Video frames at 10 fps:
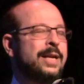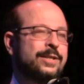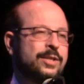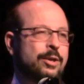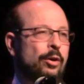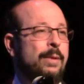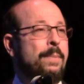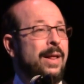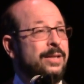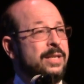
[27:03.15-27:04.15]
necessarily
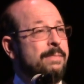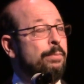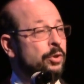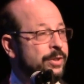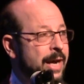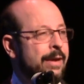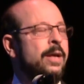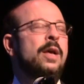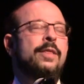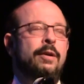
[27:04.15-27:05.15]
policy per se.
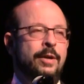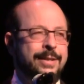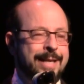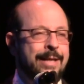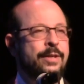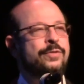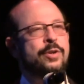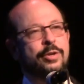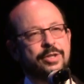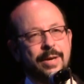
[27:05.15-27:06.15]
There are incentives,
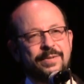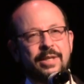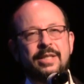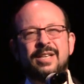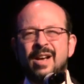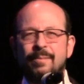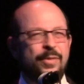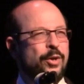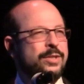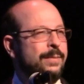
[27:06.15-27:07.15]
there are subsidies,
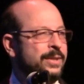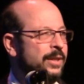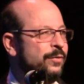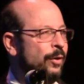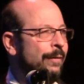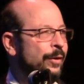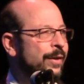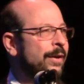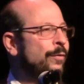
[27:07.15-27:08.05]
but there are subsidies for everything.